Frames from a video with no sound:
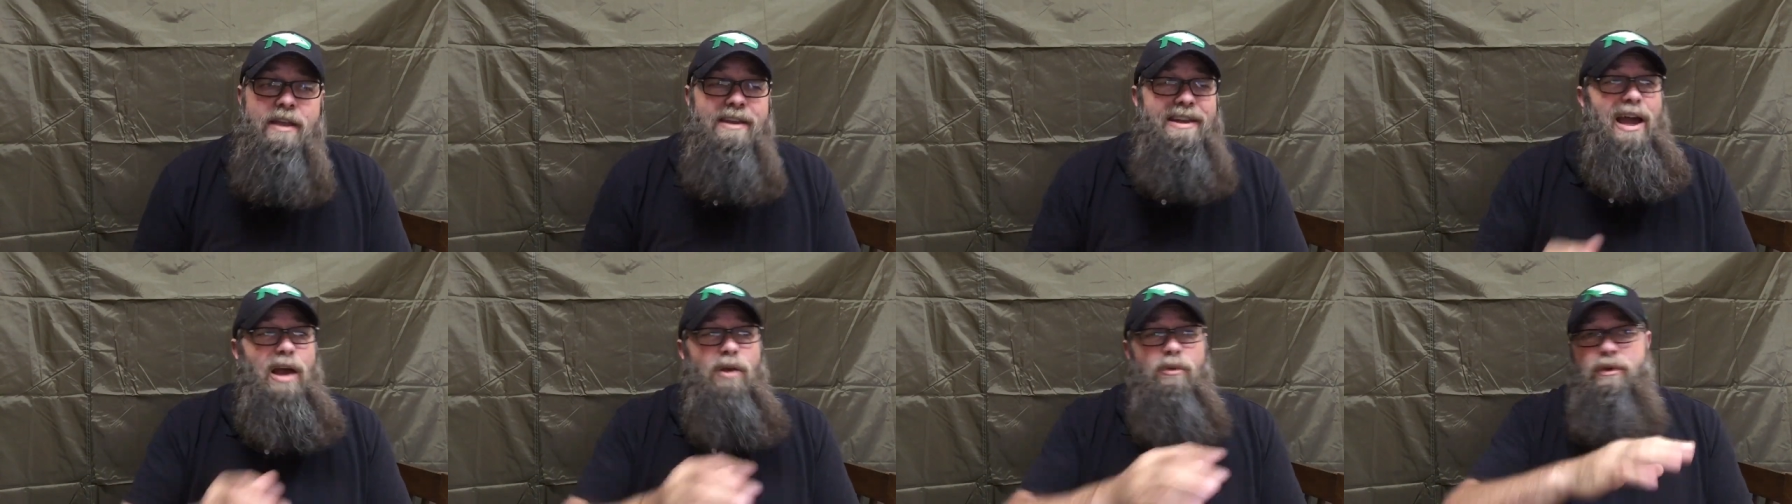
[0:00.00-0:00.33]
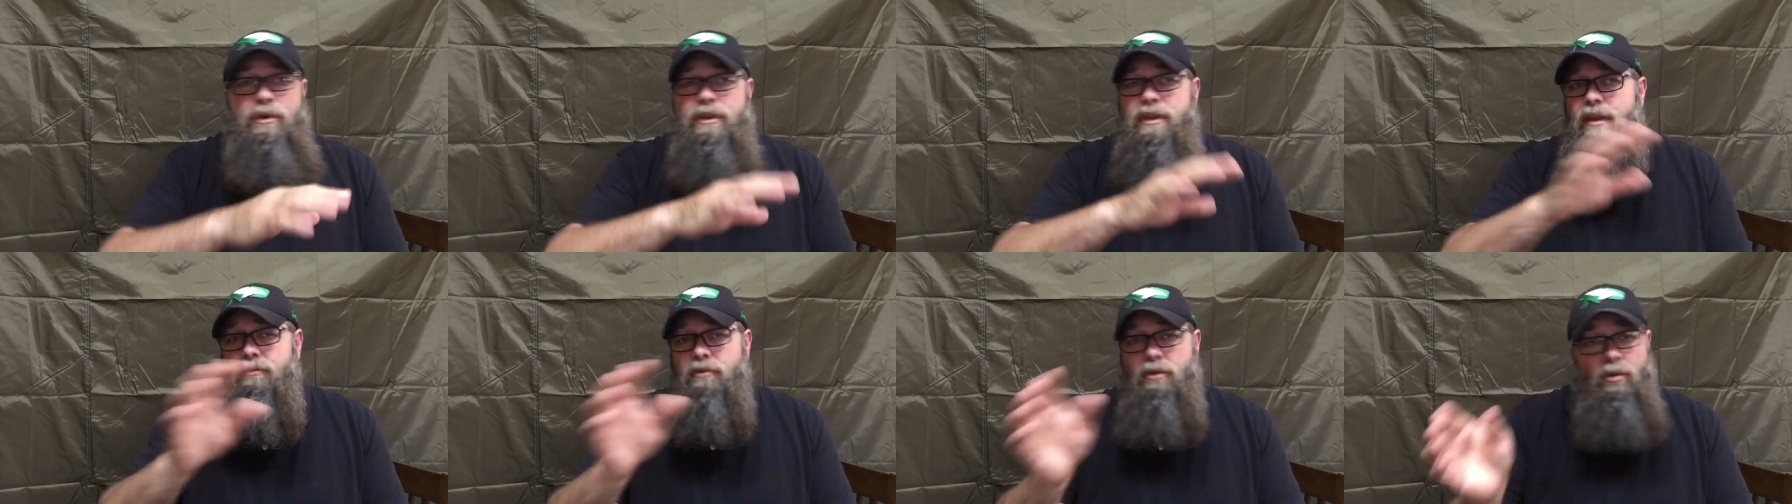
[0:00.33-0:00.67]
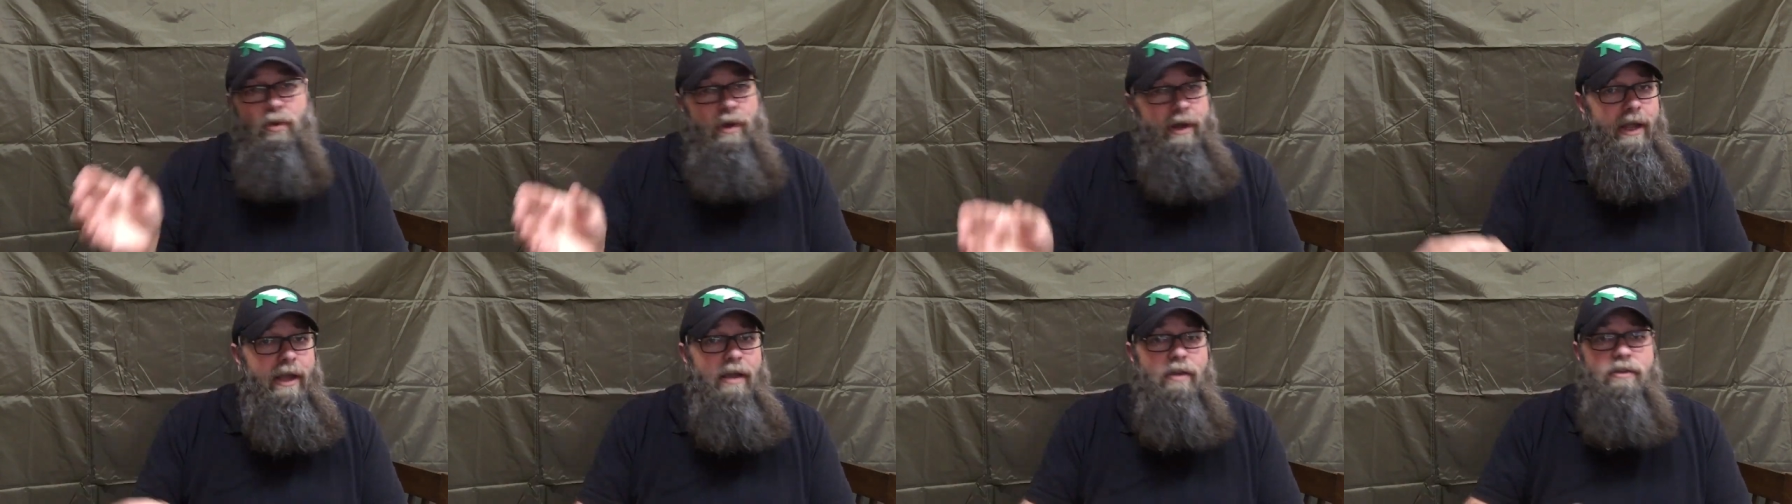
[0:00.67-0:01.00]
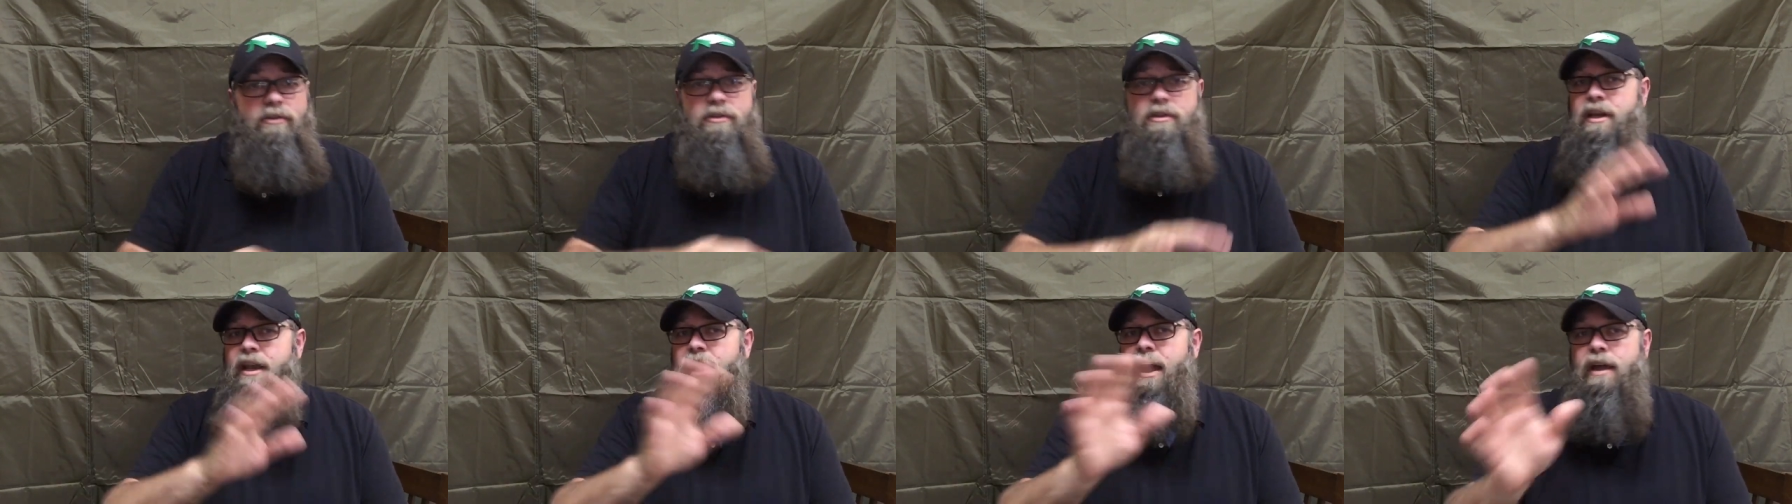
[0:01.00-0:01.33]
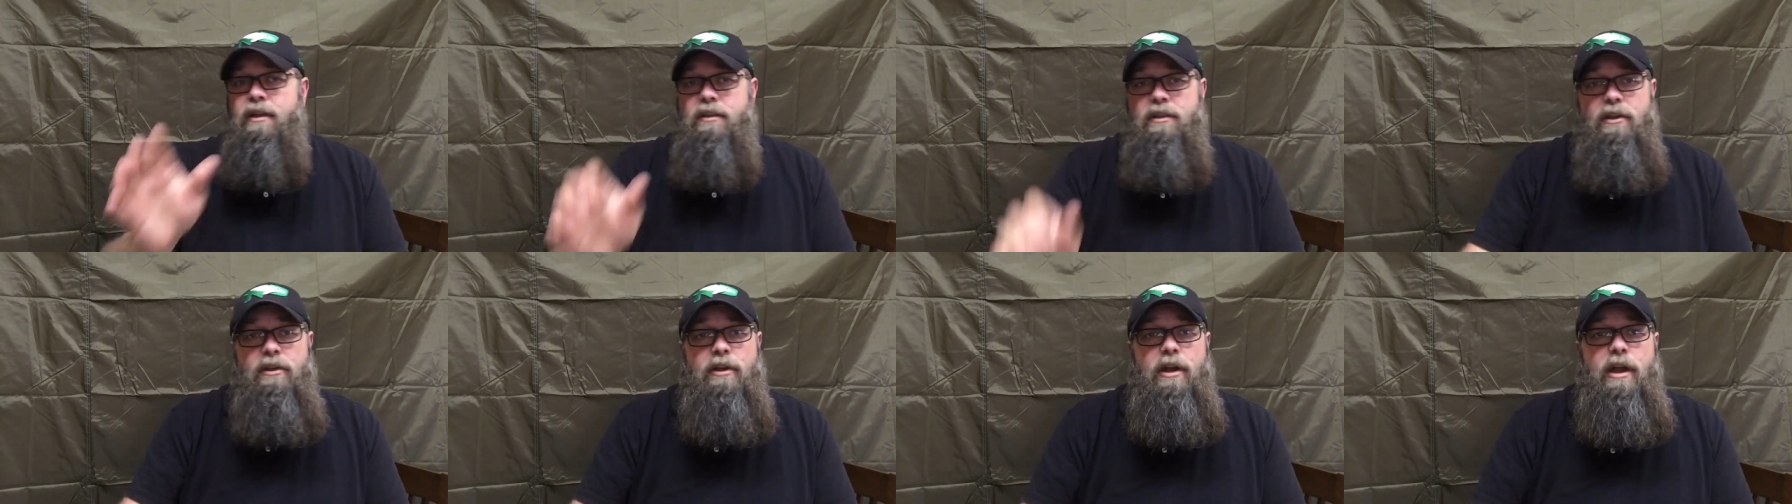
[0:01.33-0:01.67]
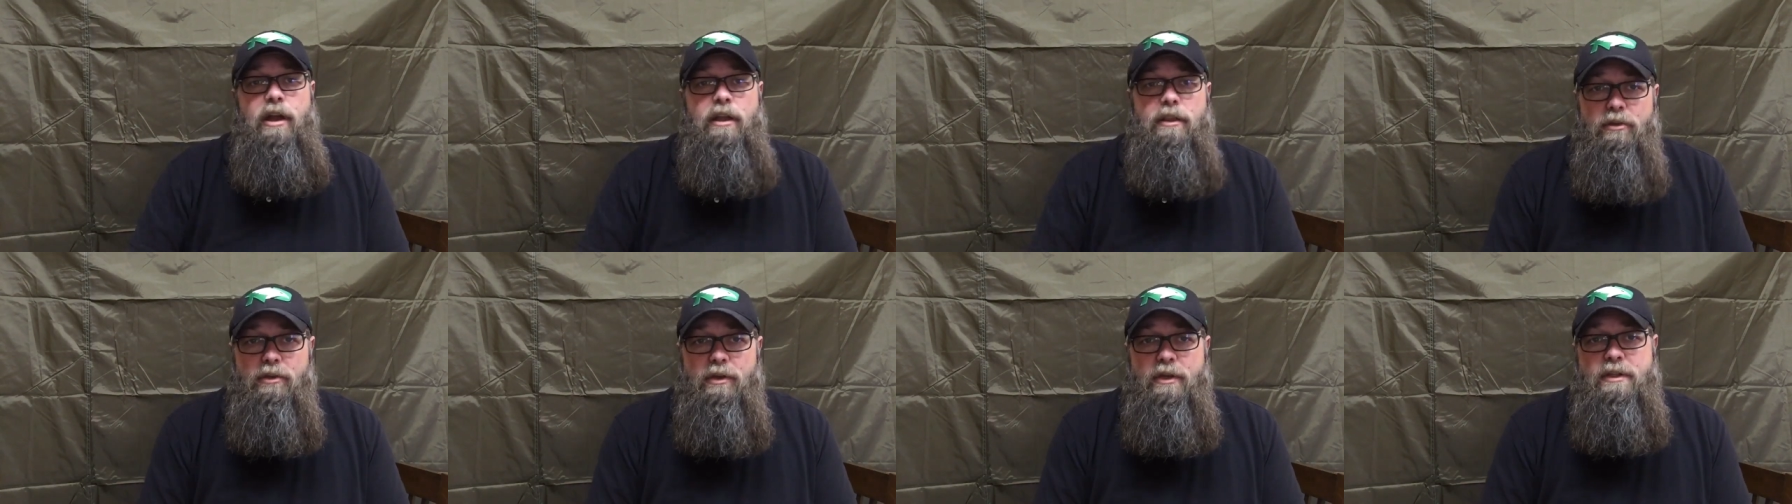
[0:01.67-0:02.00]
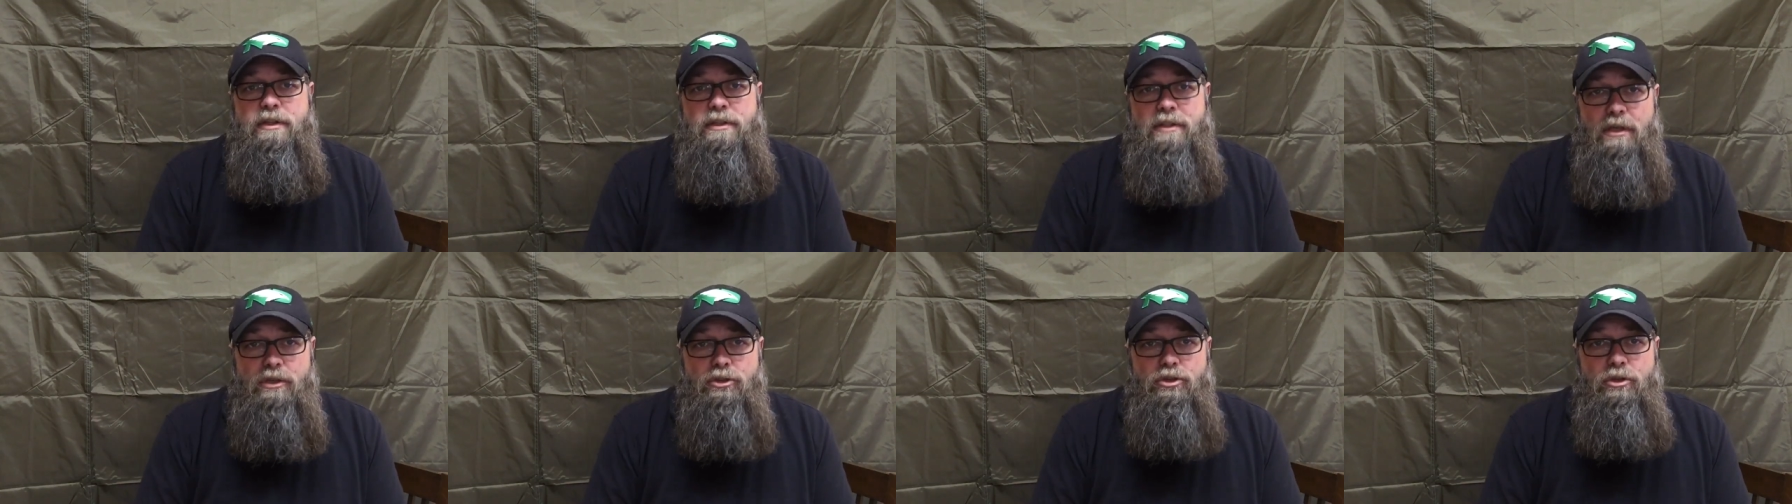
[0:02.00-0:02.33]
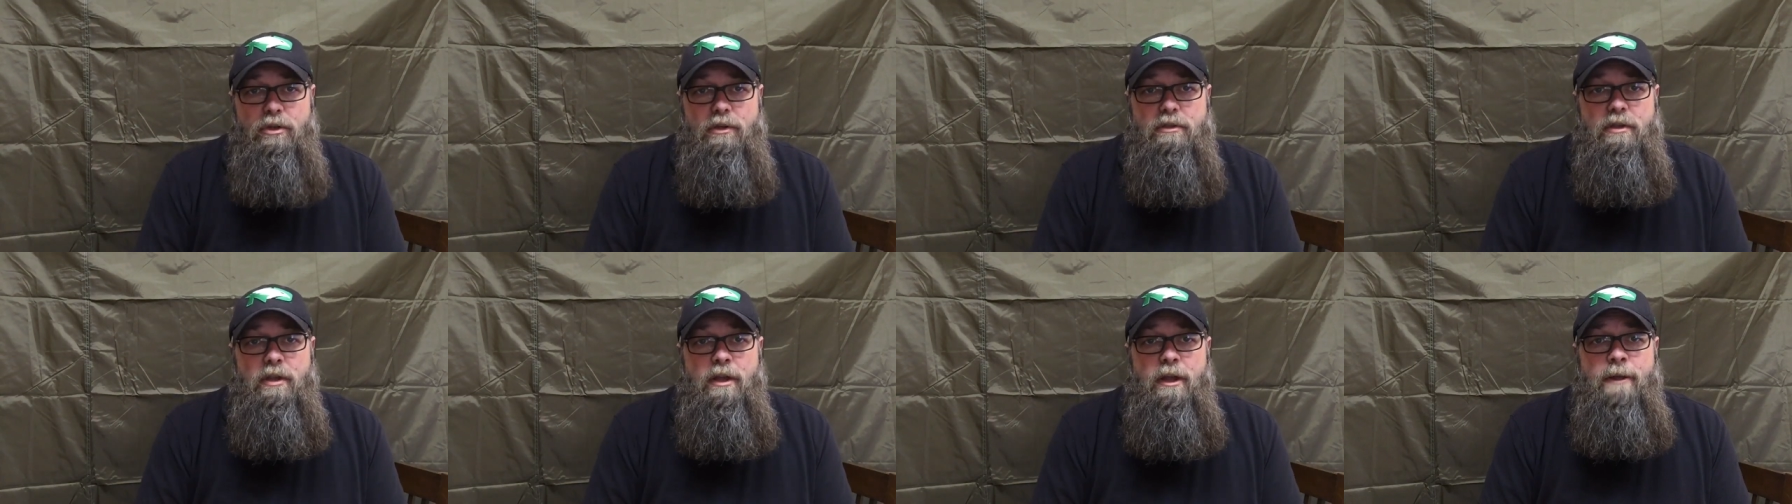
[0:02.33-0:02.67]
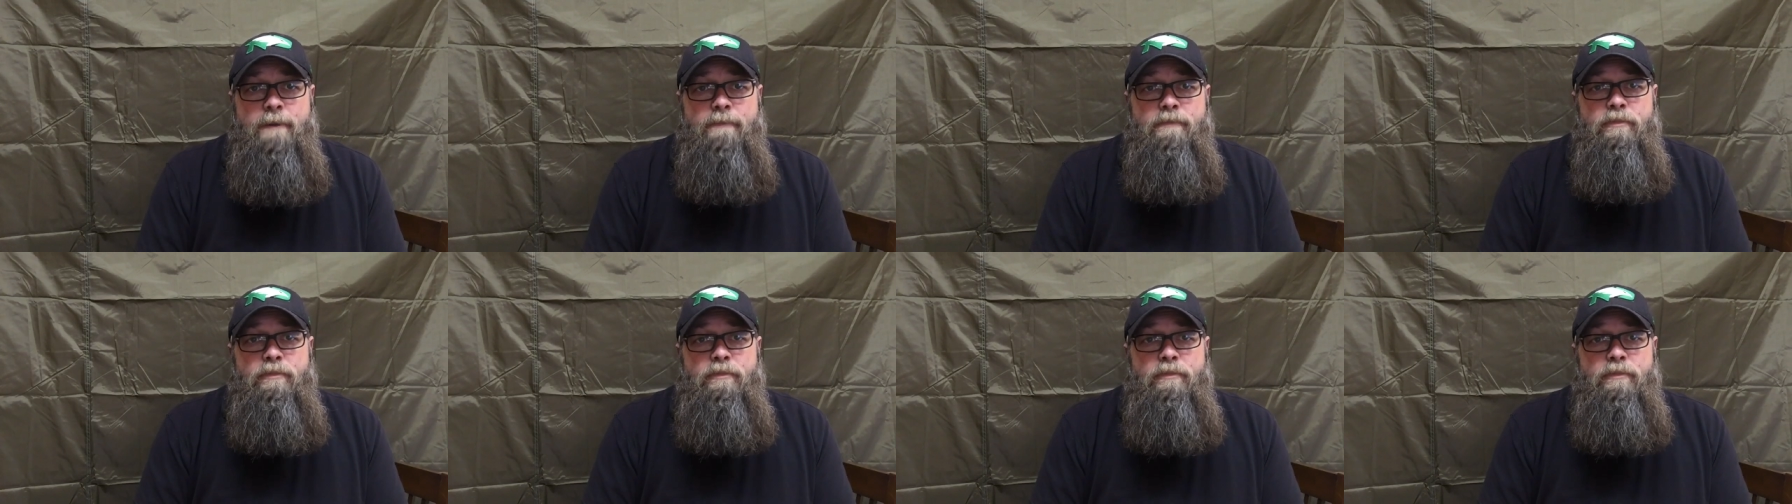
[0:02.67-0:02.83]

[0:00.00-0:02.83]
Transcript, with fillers: not with everyone else and not their other decisions.